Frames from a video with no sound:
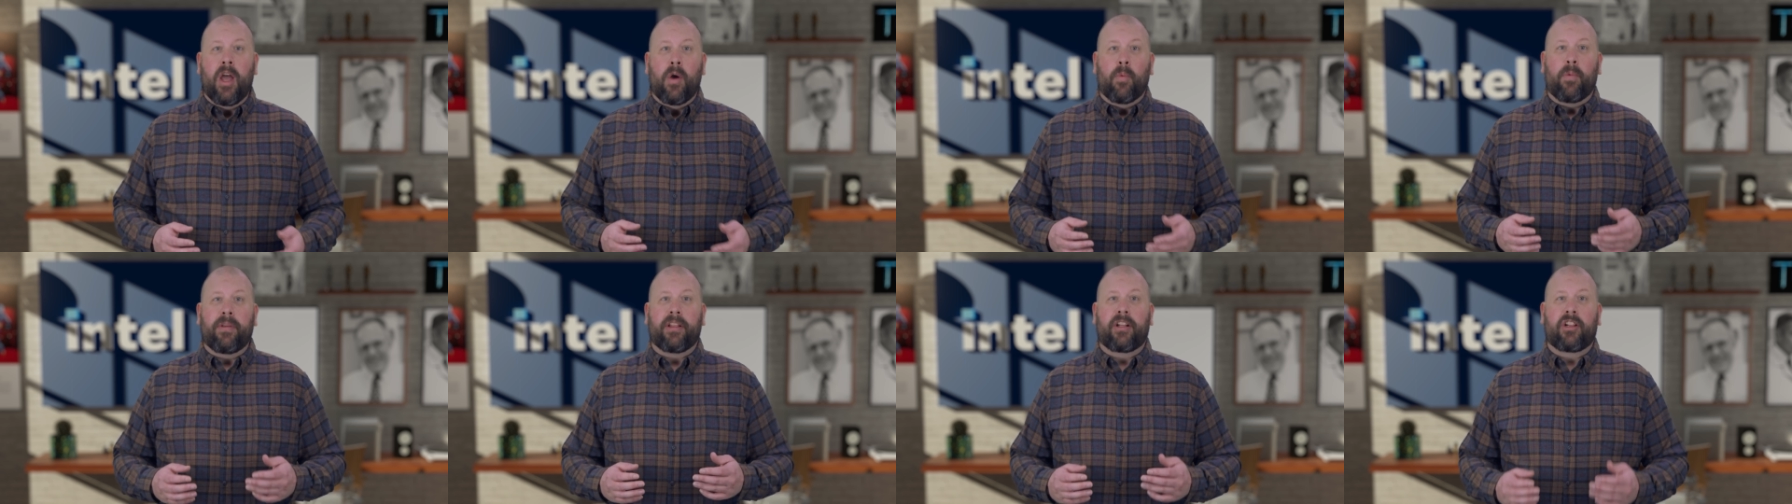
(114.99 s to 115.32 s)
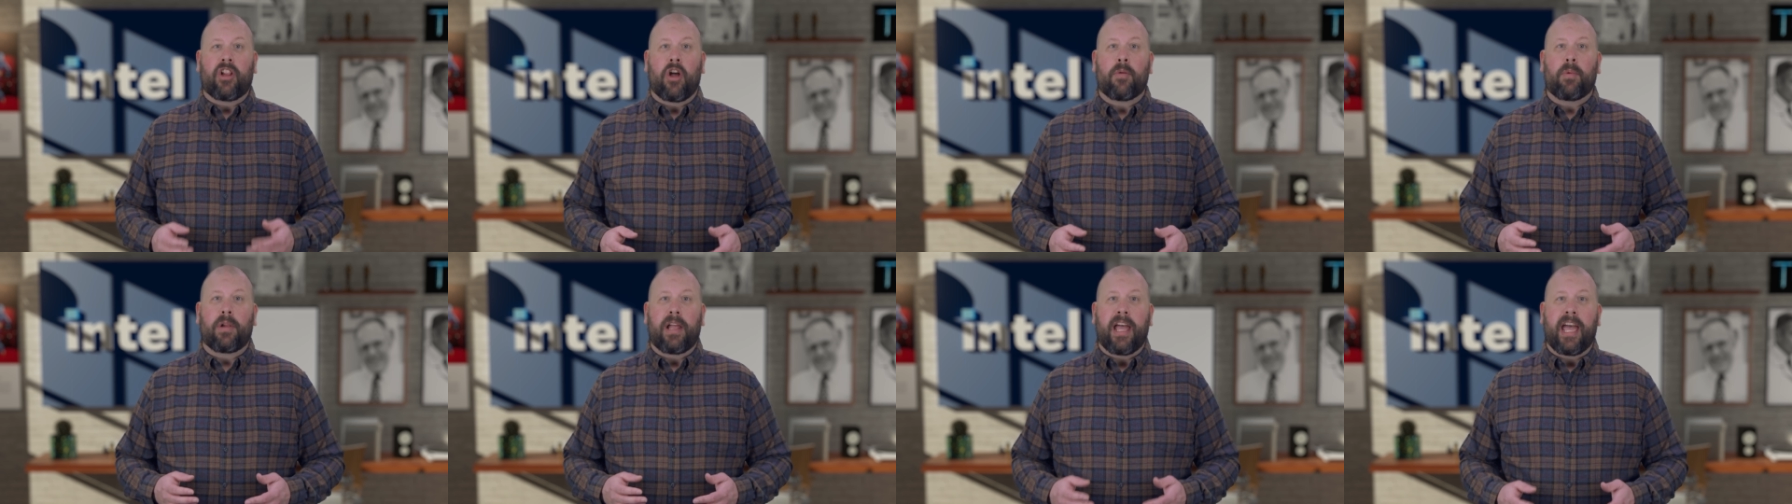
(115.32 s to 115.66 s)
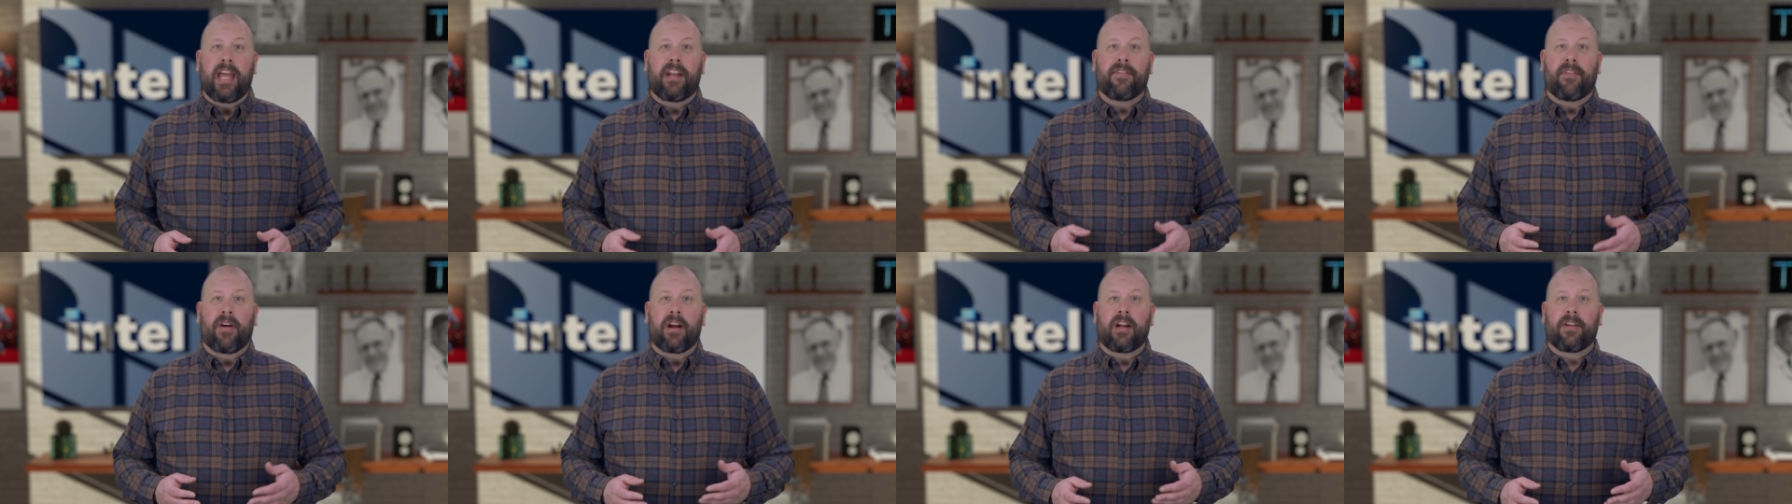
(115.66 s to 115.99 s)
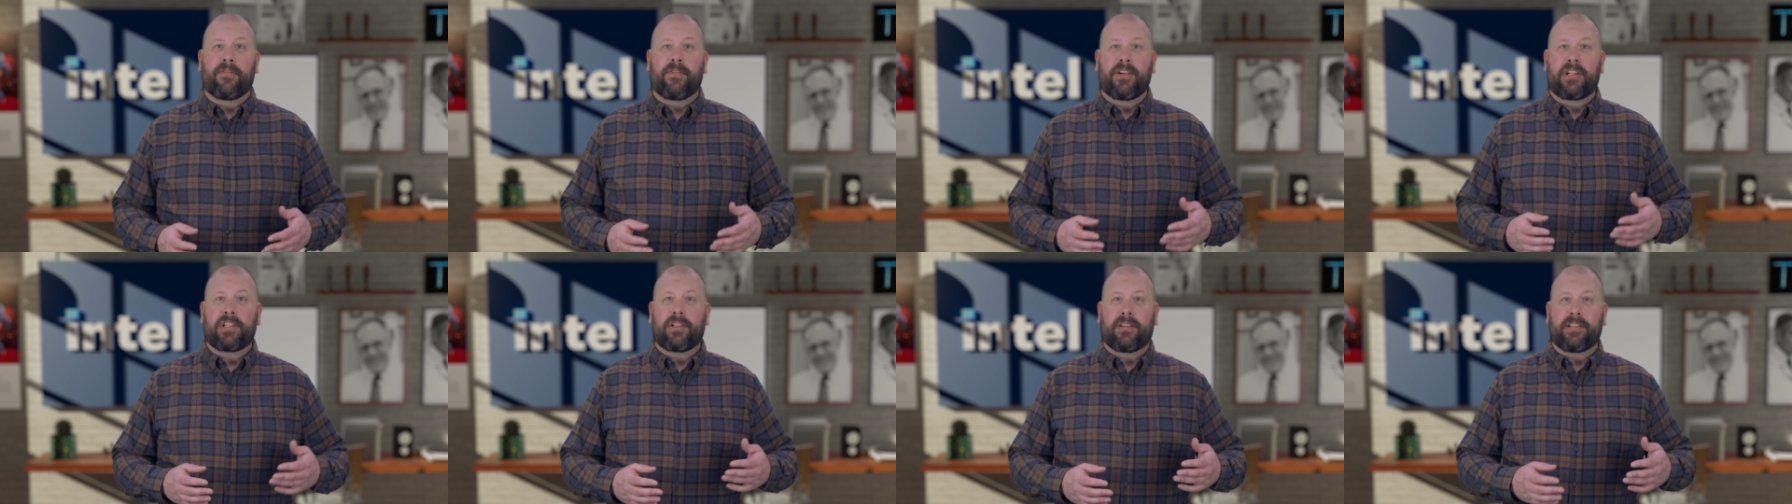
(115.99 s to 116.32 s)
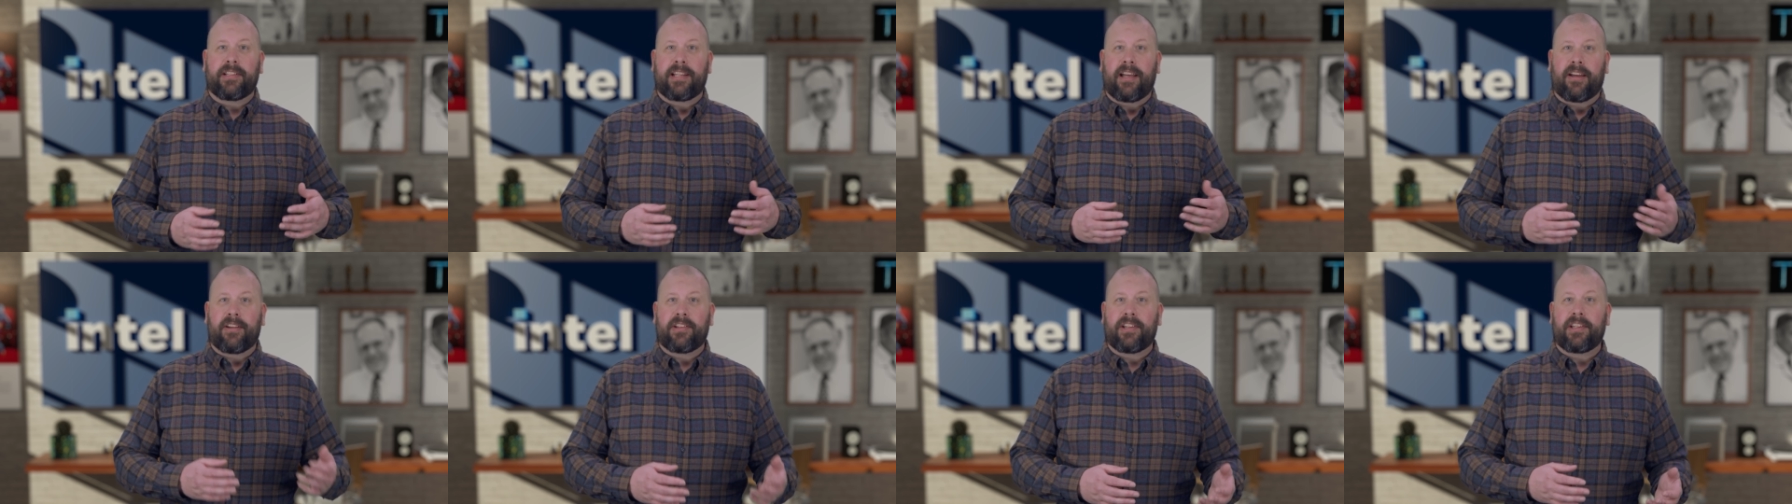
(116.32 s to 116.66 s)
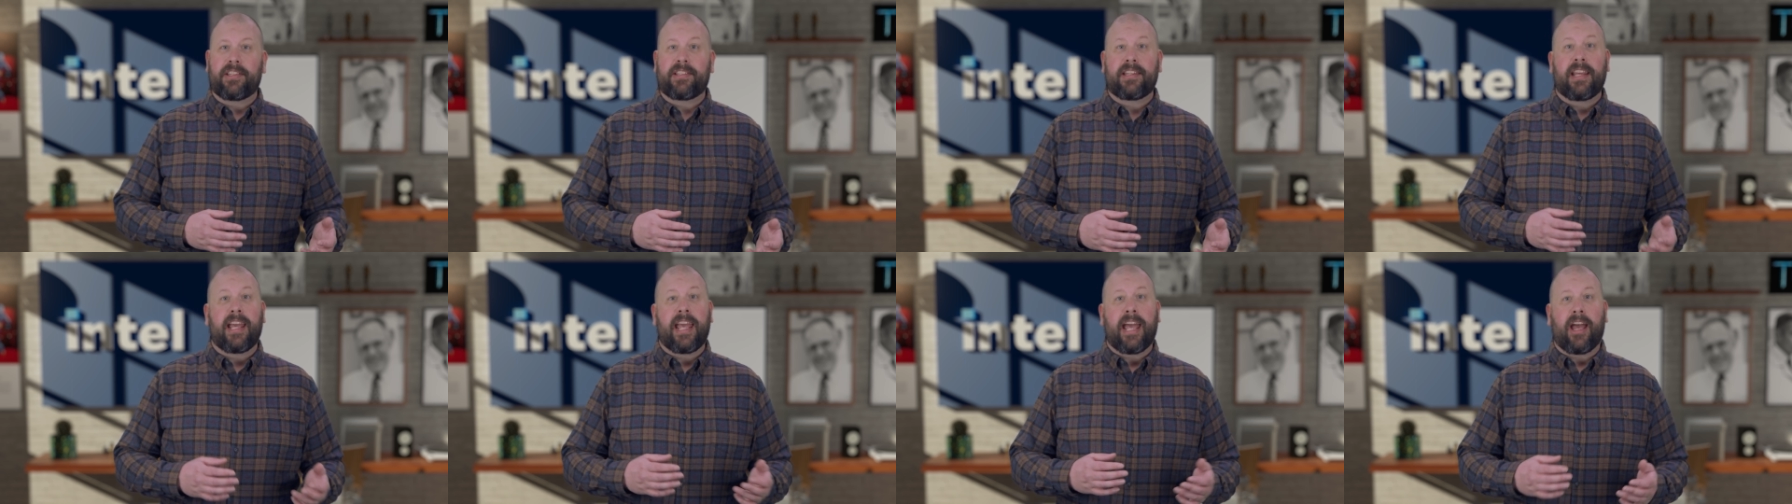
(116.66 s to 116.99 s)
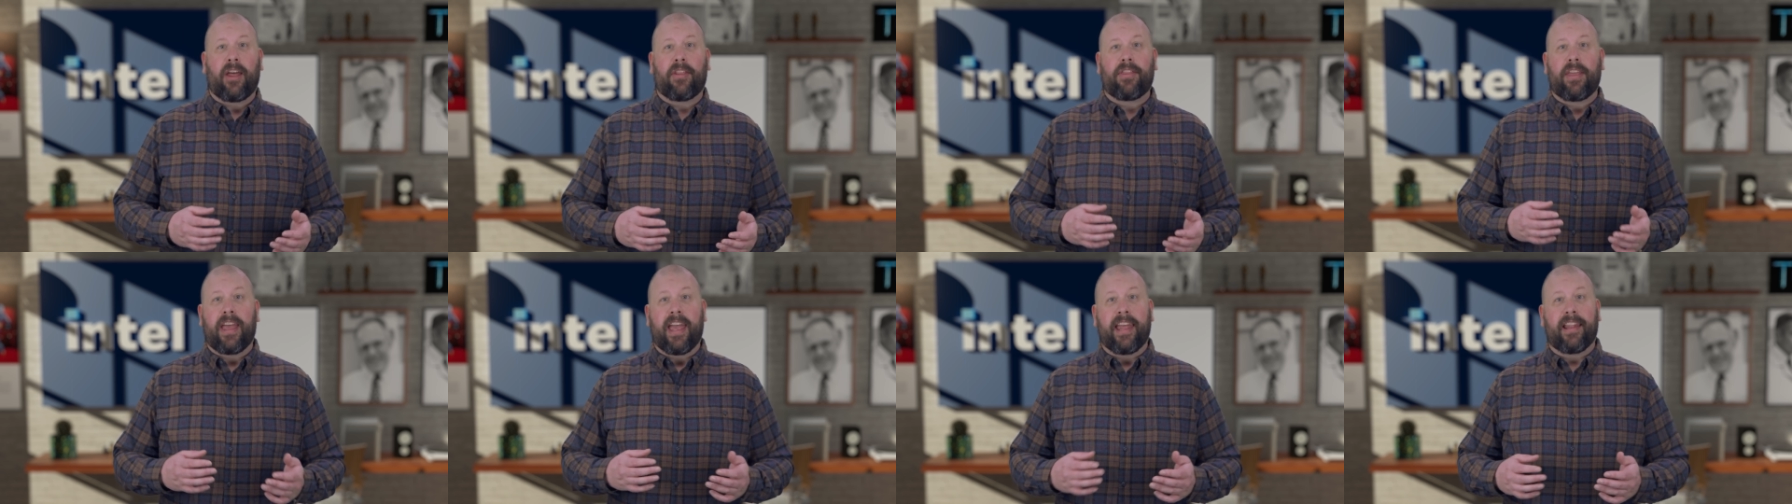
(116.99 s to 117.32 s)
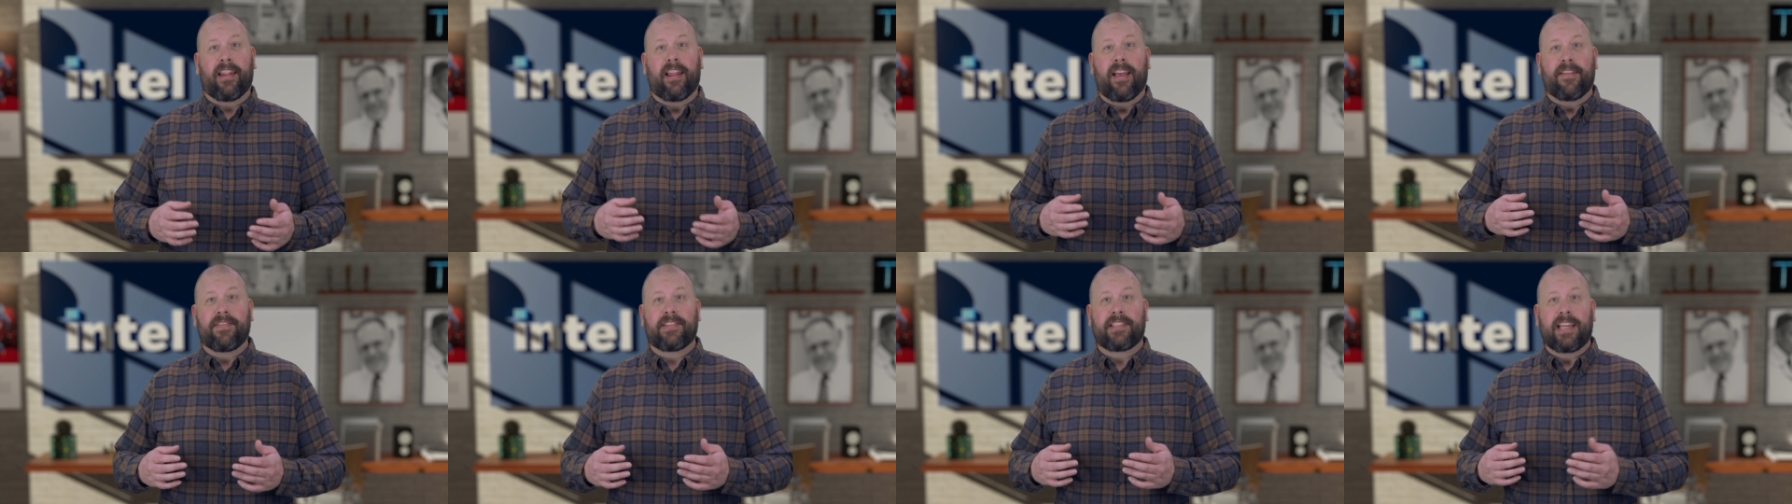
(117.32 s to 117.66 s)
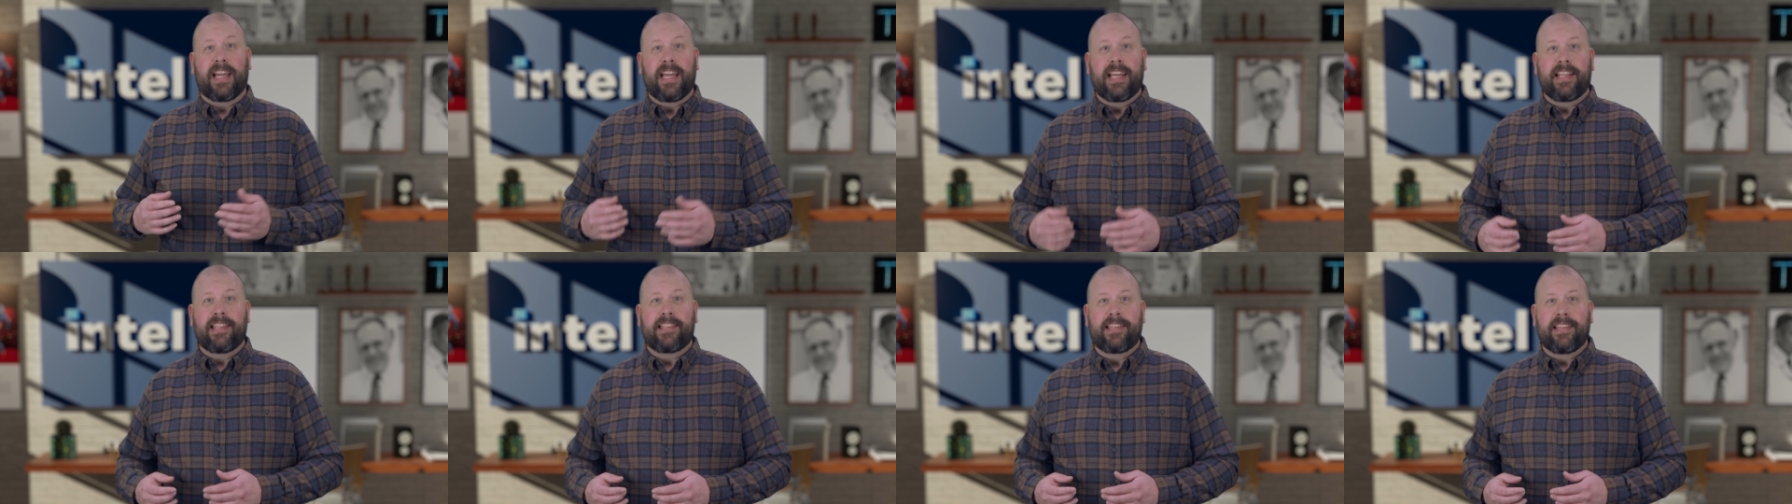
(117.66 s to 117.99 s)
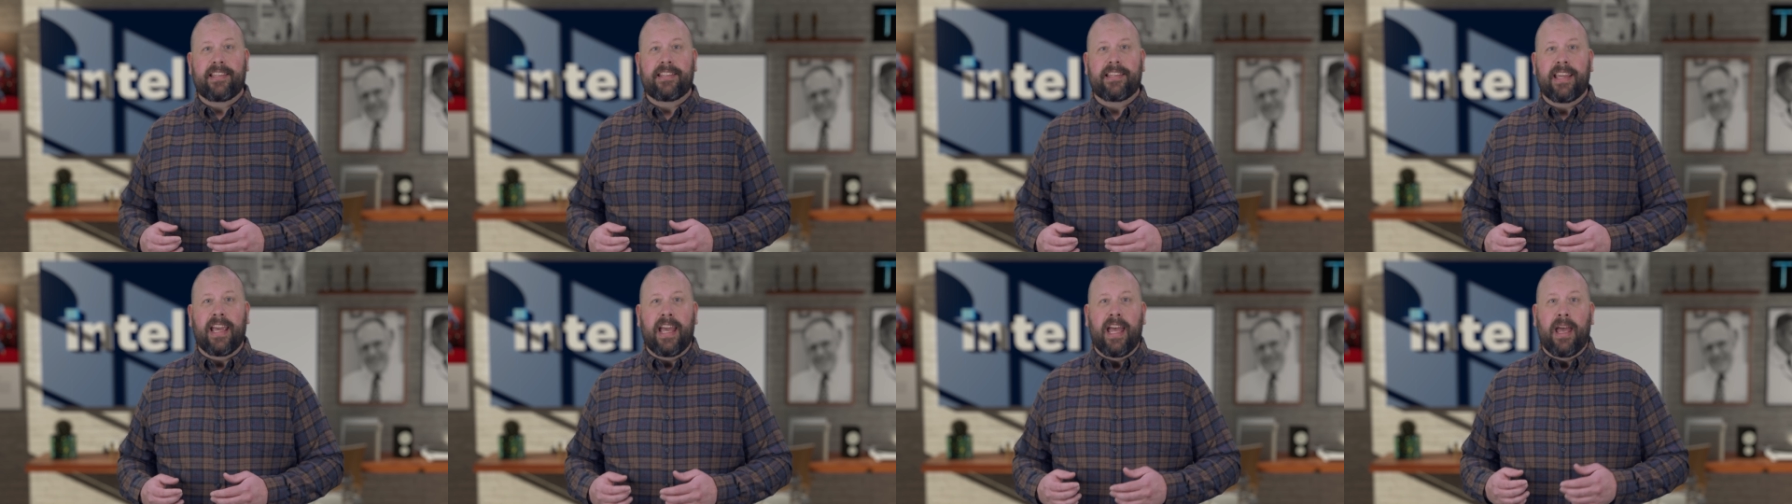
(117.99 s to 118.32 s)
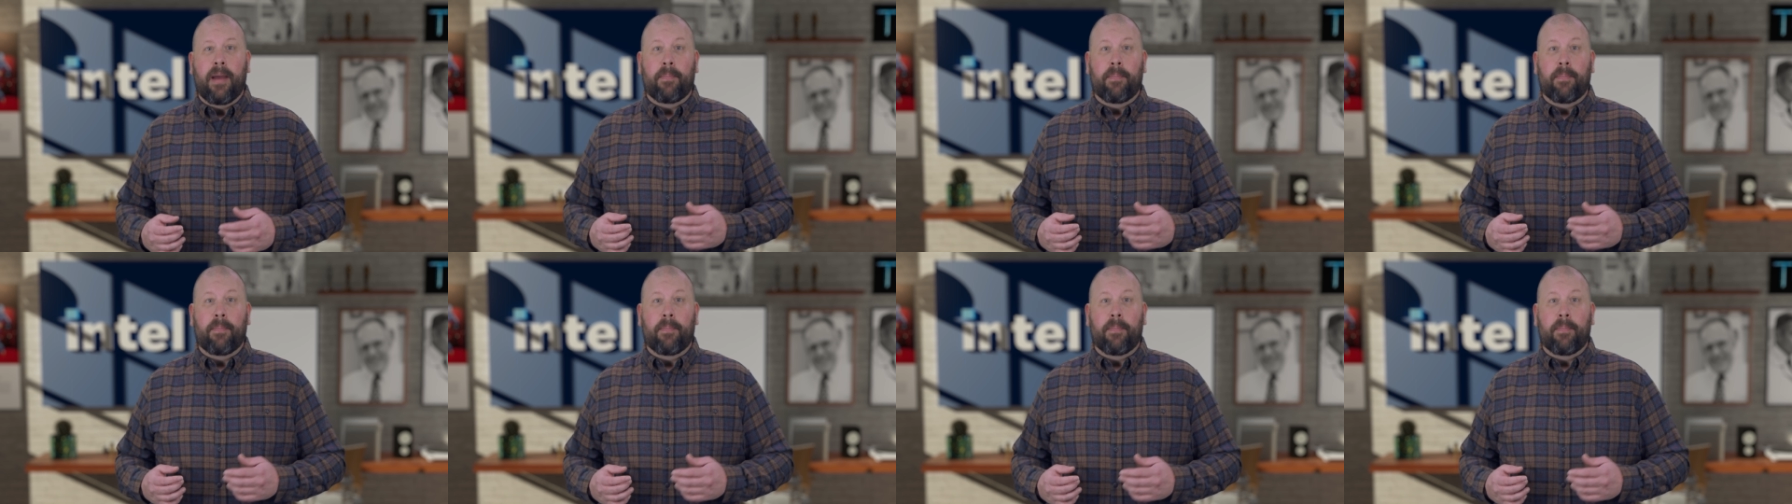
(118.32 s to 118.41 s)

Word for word: with Global Head of Artificial Intelligence, Health and Life Sciences,